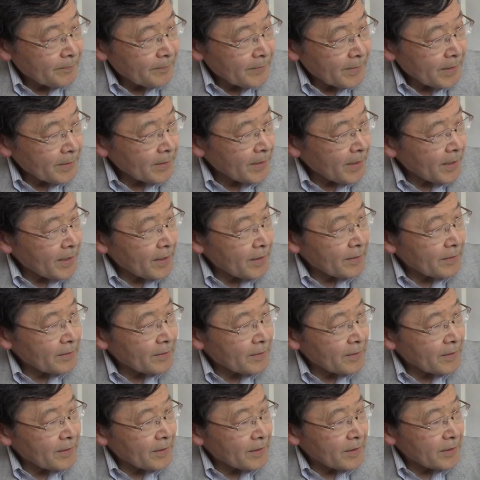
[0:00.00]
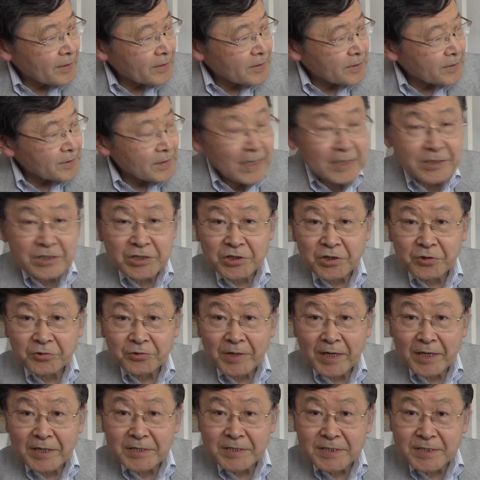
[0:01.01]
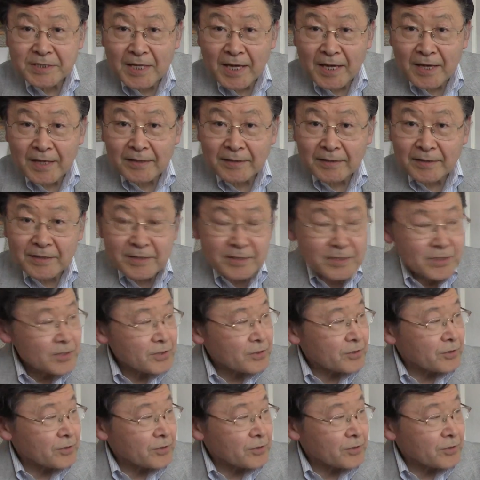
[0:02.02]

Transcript: And then it's natural to extend this